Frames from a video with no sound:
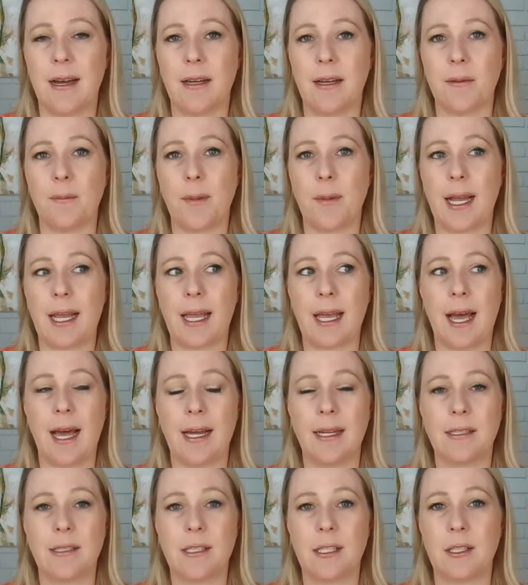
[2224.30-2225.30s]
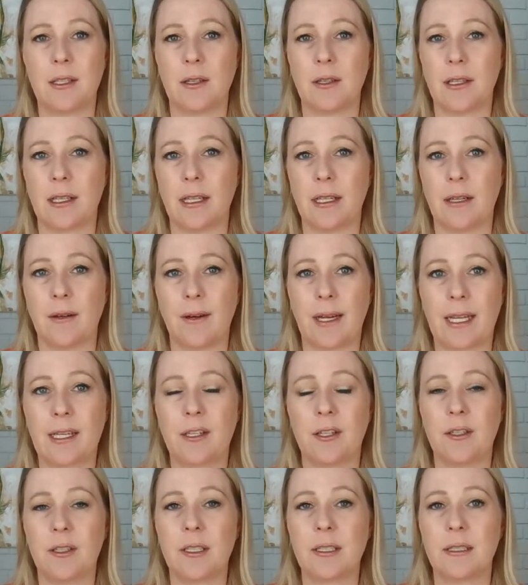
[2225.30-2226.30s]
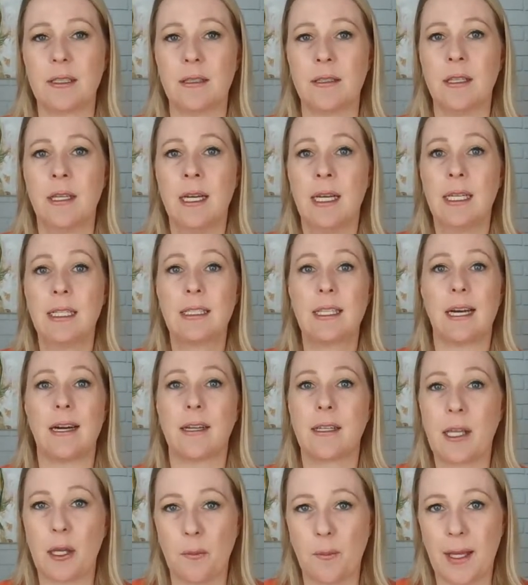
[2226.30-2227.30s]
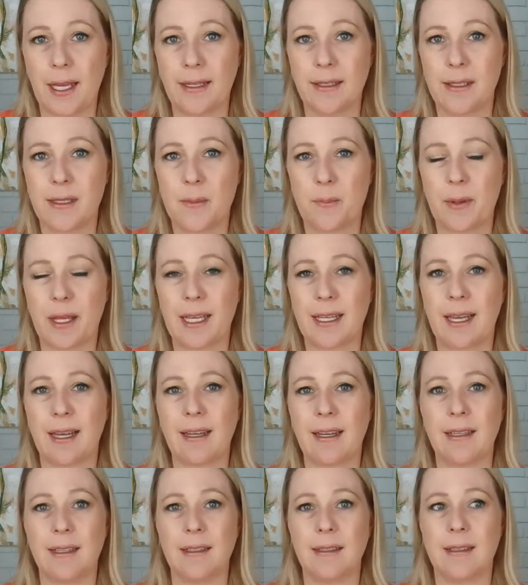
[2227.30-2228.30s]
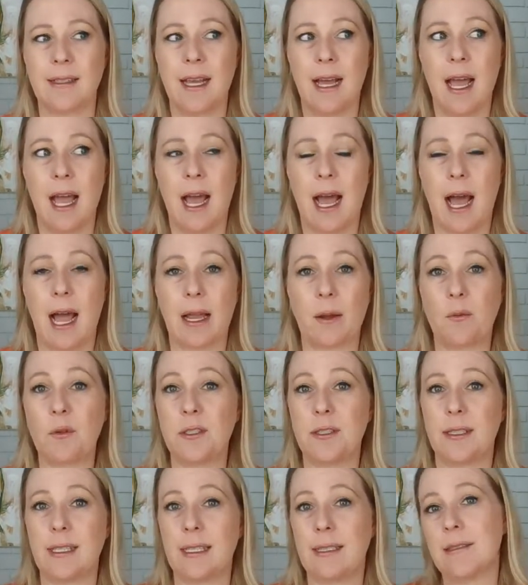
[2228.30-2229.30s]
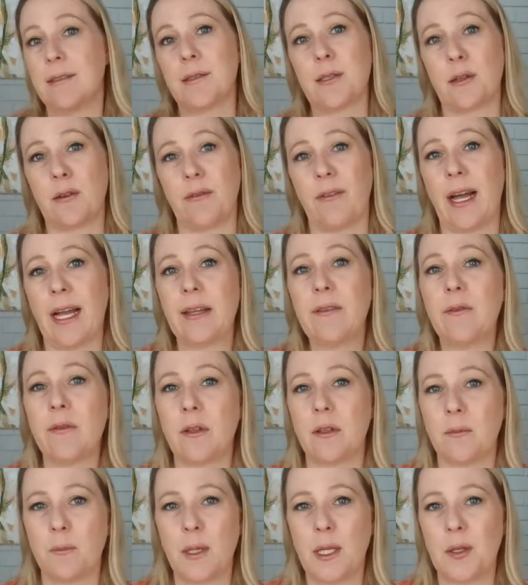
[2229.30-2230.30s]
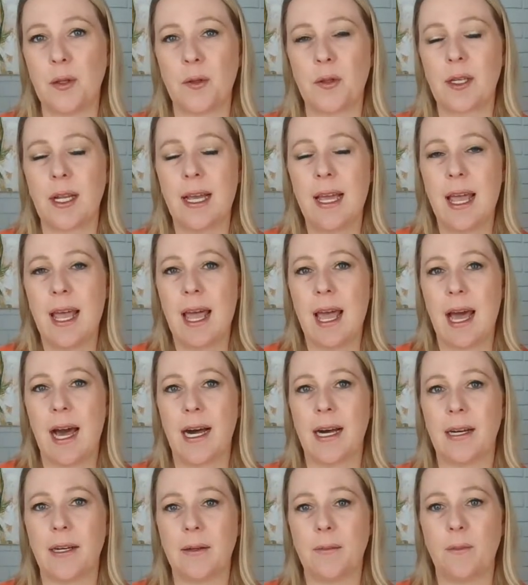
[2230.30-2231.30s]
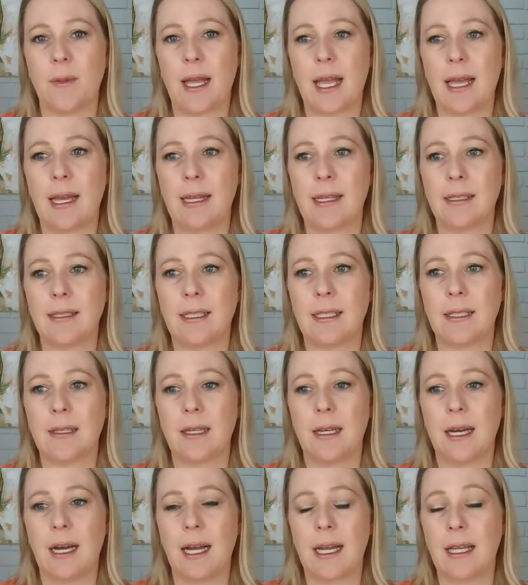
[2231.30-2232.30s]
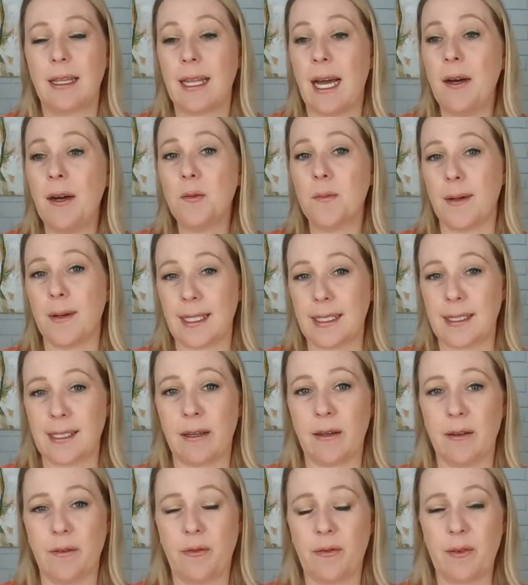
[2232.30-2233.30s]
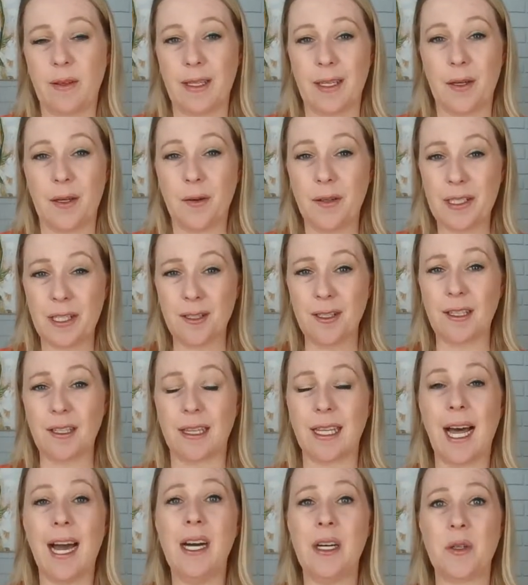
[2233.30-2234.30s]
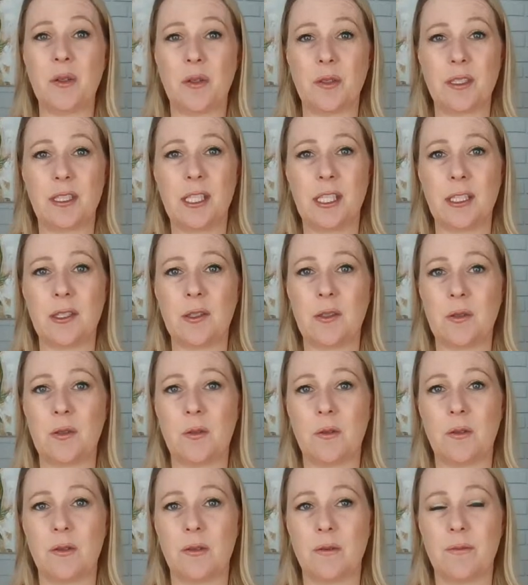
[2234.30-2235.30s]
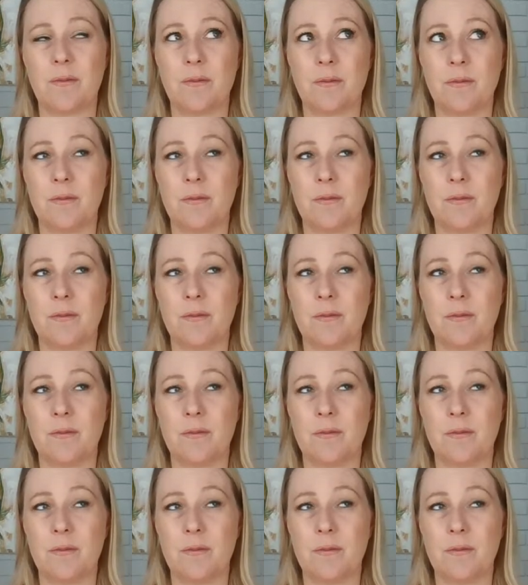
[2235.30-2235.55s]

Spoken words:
I had to, I couldn't document because I was in survival mode. And I allowed myself, you're allowed to